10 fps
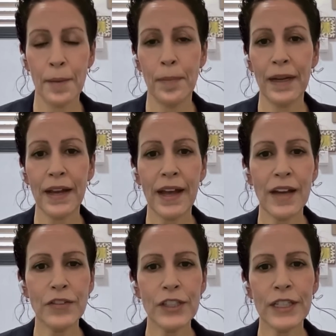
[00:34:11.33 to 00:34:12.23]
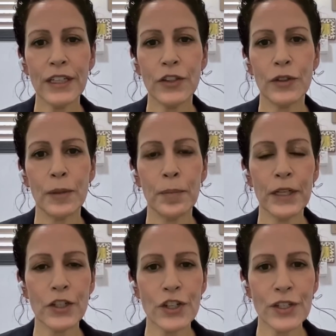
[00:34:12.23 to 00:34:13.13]
But I have to tell you, the
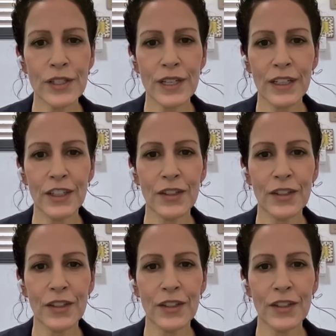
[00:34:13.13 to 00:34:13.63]
pictures that